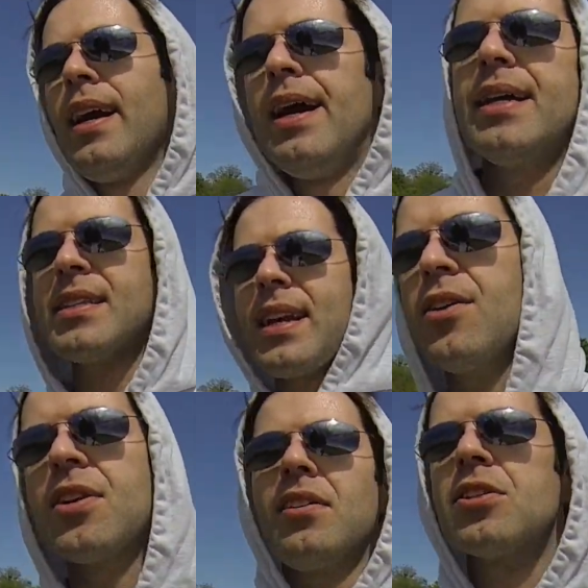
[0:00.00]
That's the guy
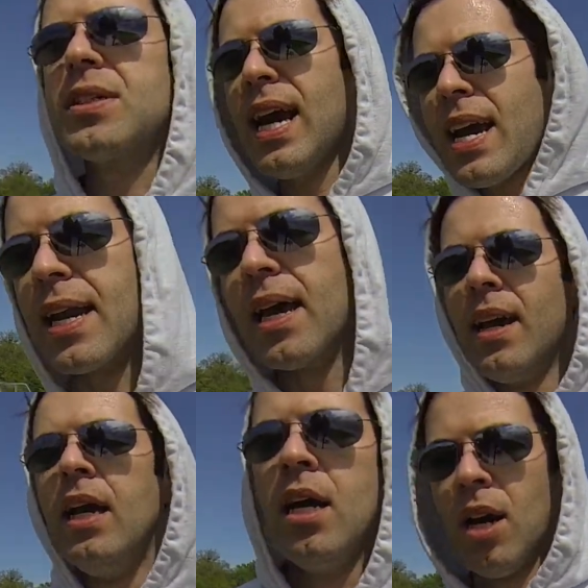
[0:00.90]
who killed your dad.
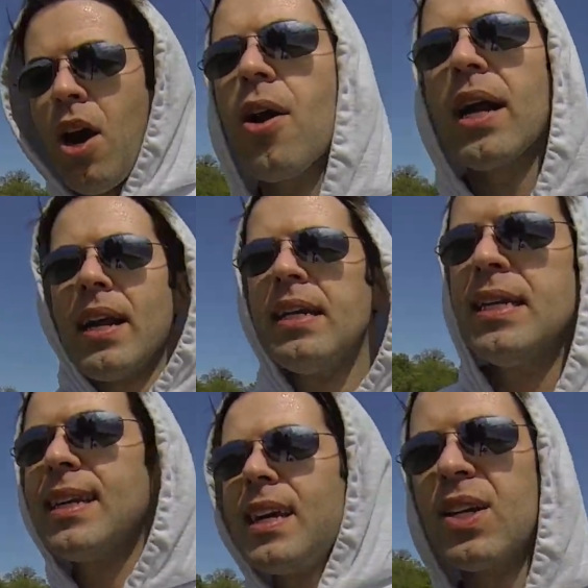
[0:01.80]
All right, I need
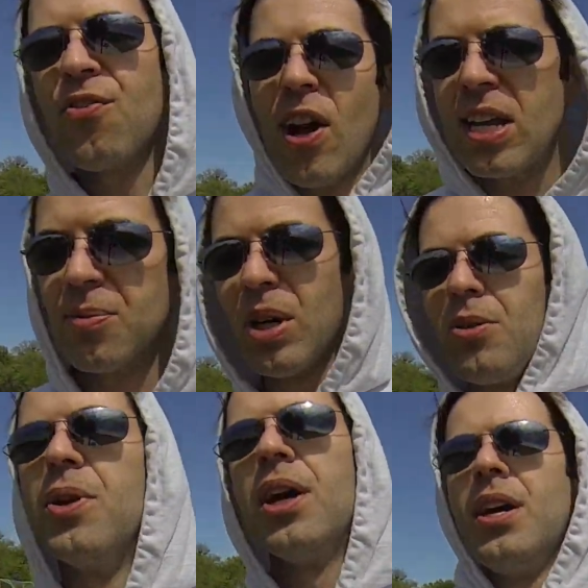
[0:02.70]
to get into fighting mode."